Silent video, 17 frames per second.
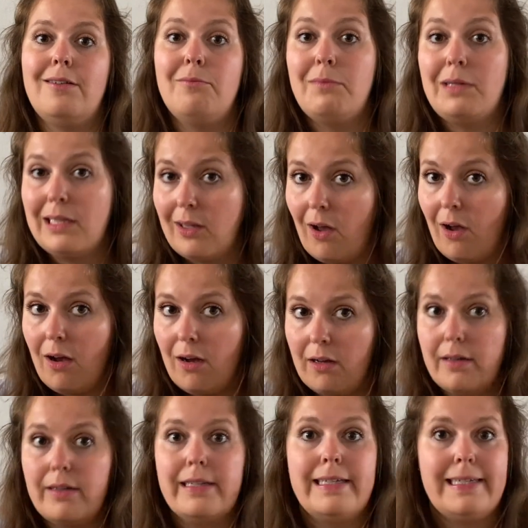
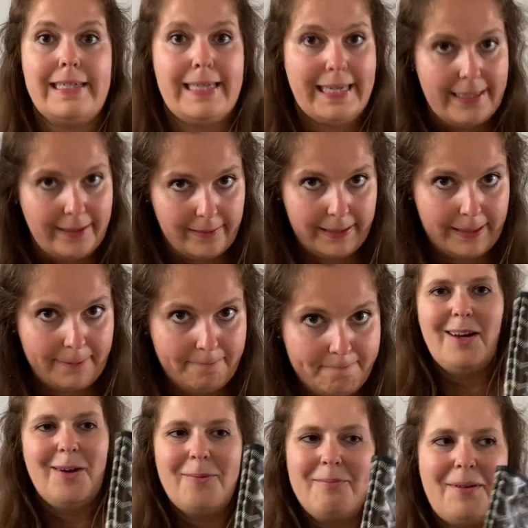Milan, Italy.
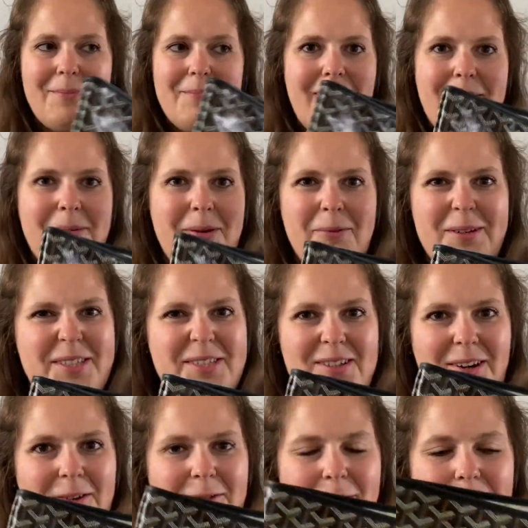But maybe we
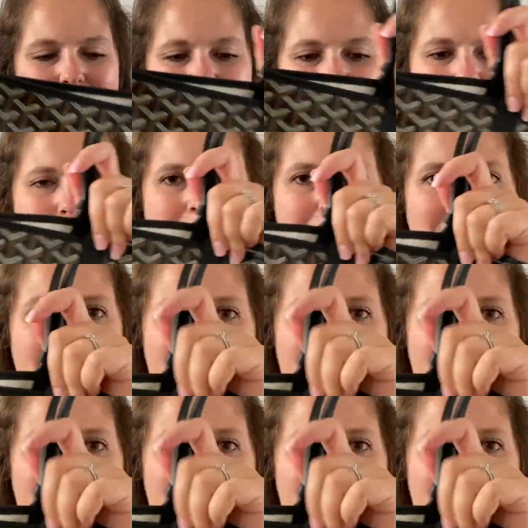start first by